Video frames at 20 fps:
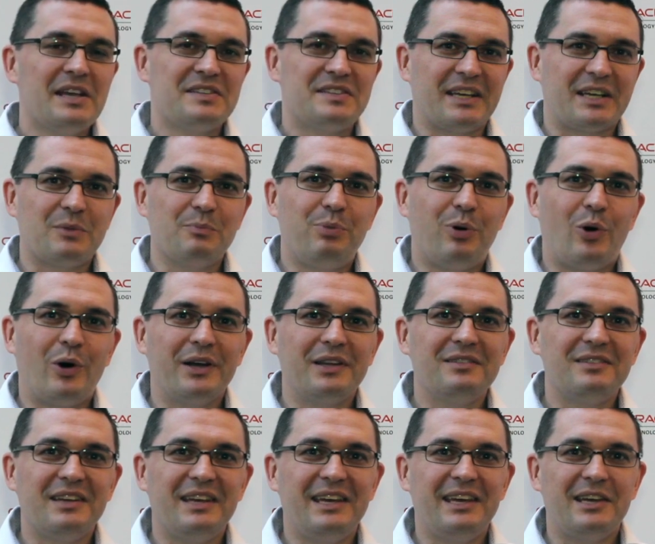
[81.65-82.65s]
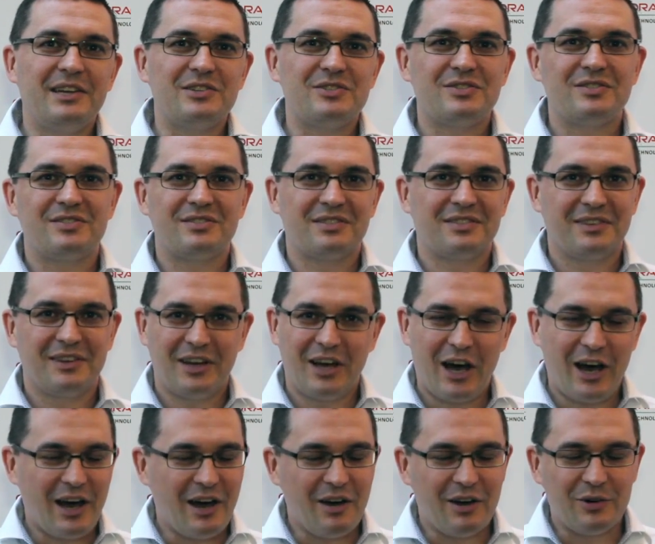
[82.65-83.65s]
Second point is
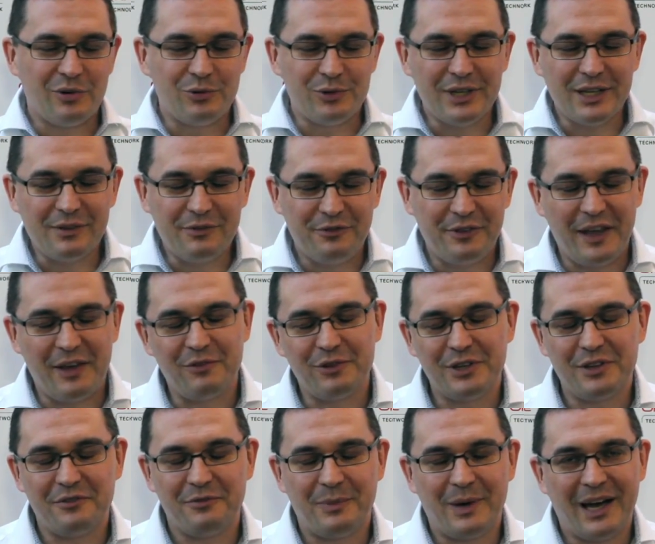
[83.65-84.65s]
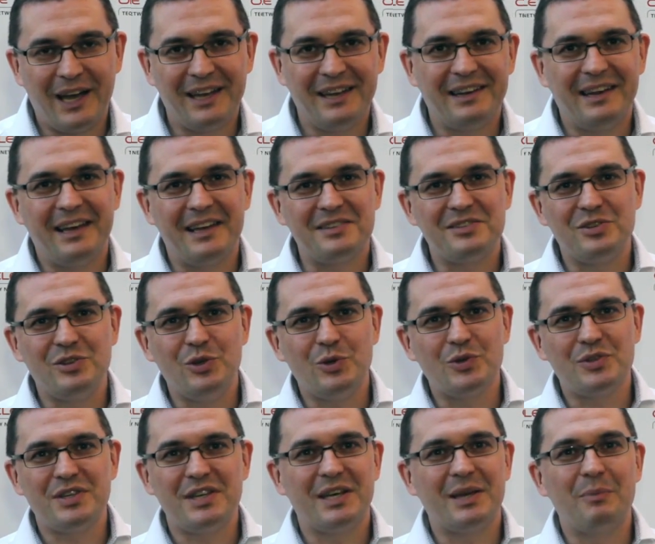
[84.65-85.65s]
a real favorite of mine that's
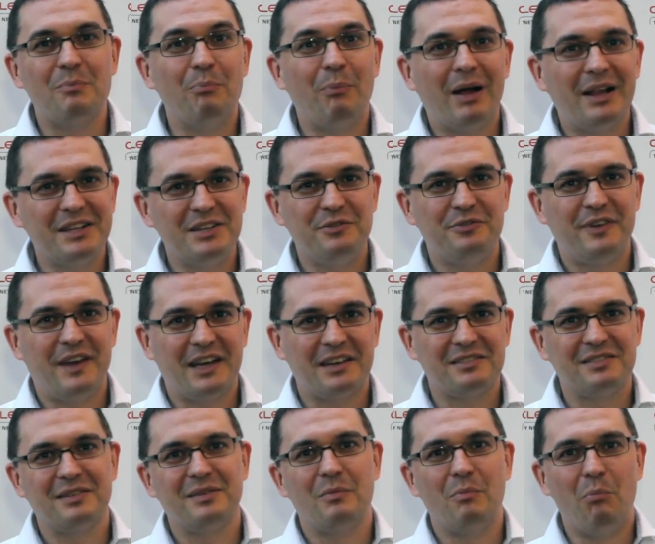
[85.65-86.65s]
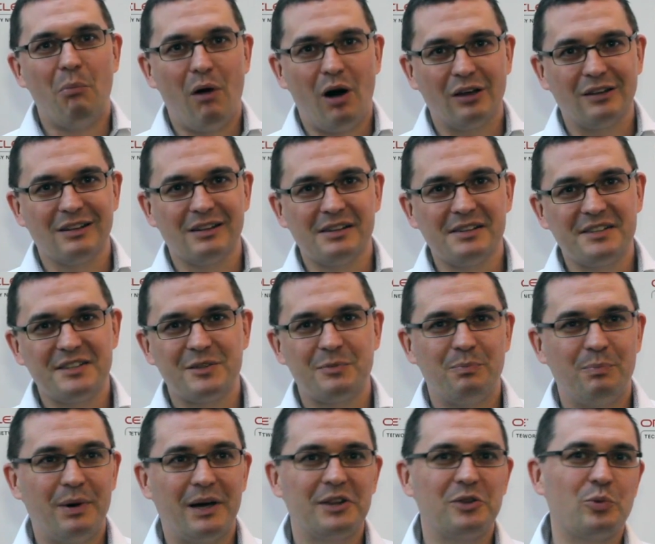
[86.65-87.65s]
using multi fact models
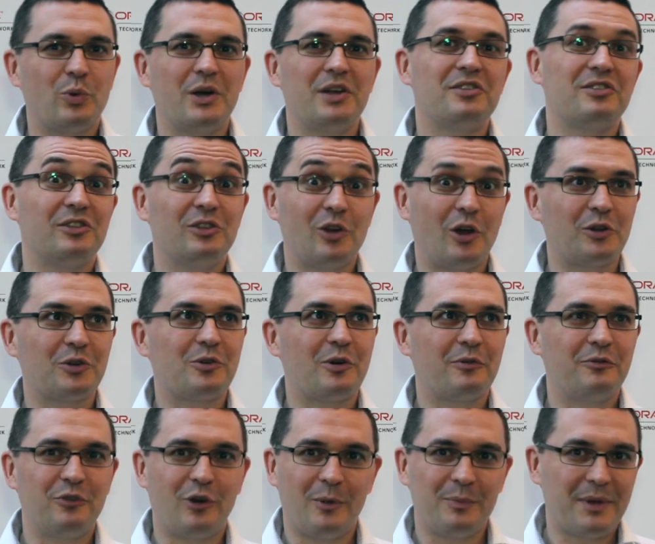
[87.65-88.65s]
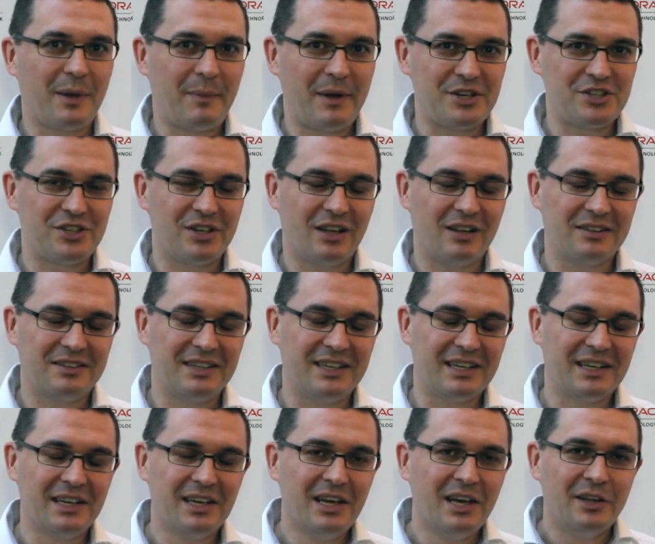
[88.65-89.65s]
but with non-conform dimensionality.
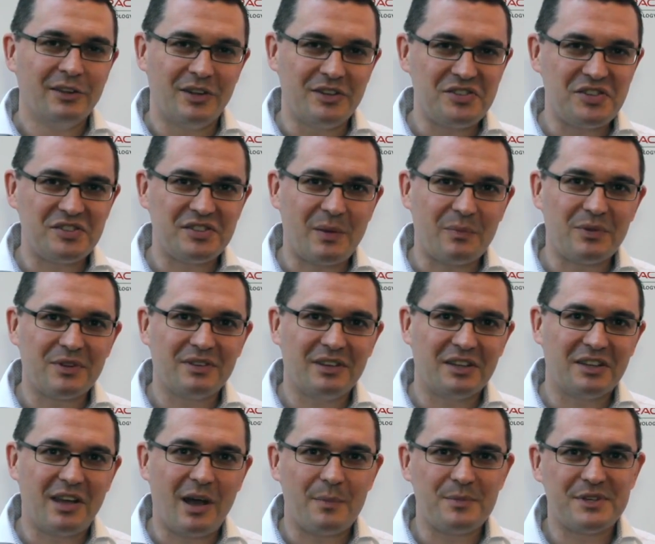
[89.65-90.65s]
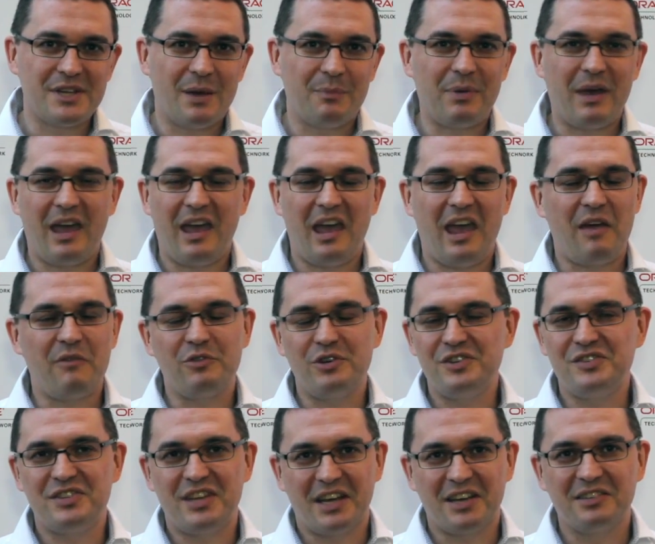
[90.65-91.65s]
This is something that comes up
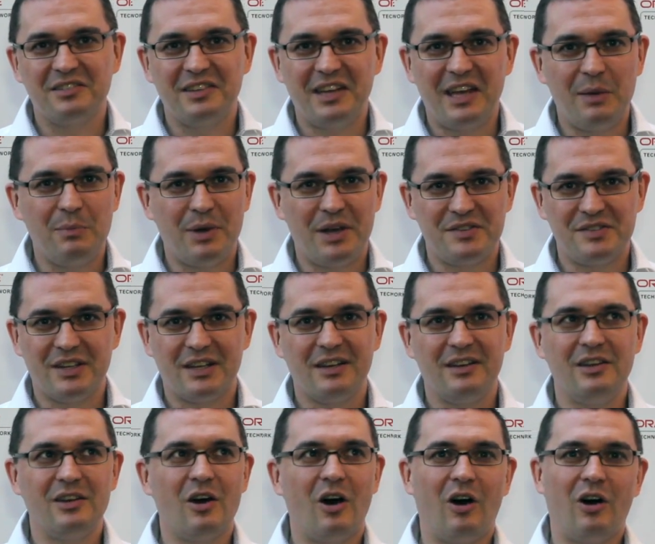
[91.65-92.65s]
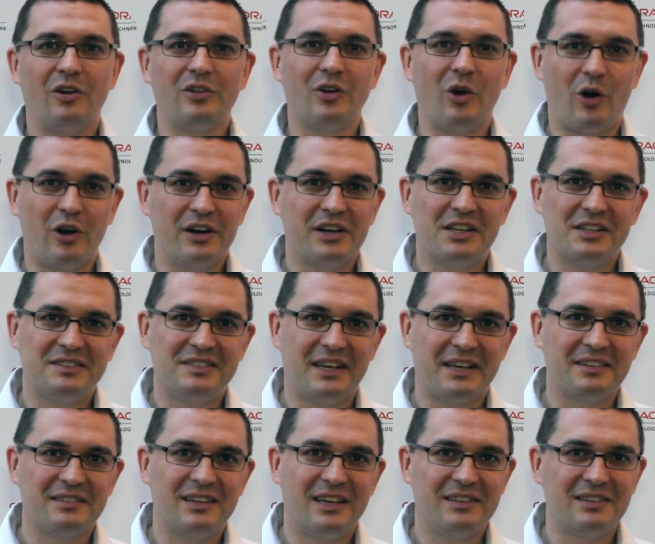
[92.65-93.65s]
every second day basically on Oracle
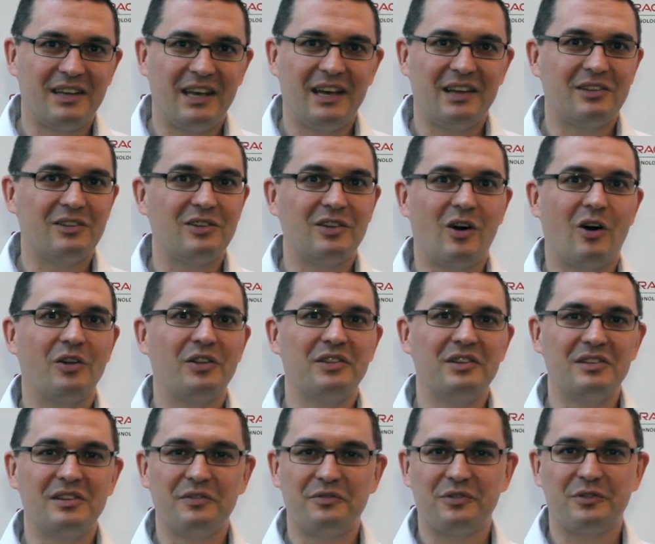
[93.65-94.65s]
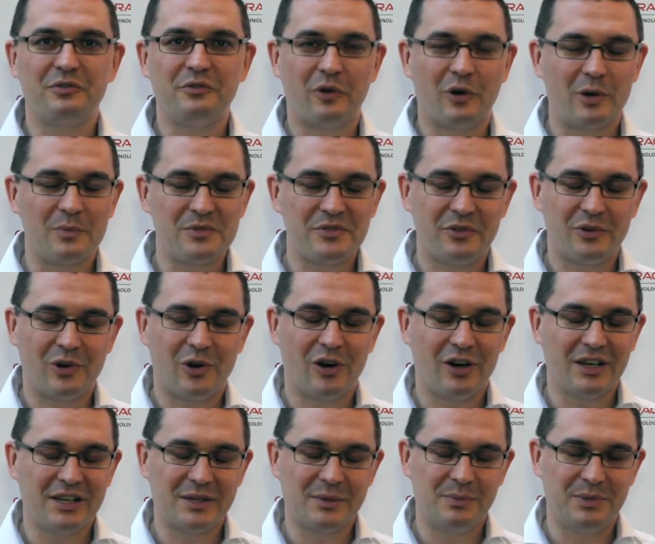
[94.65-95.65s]
TechNet and on the different forums for
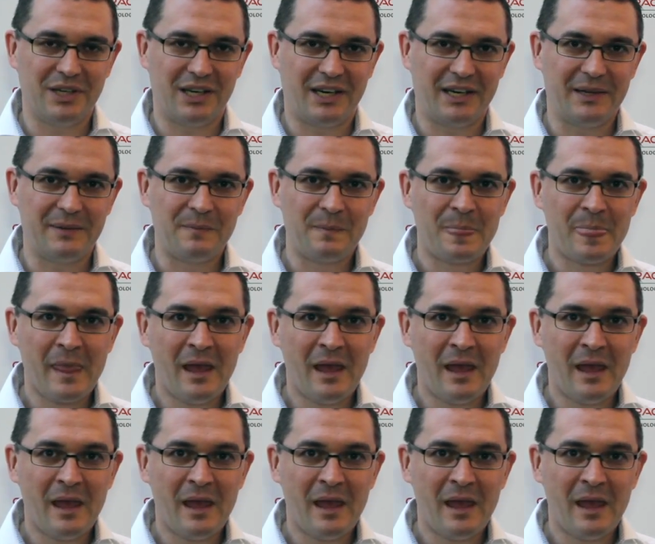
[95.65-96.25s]
Oracle BI.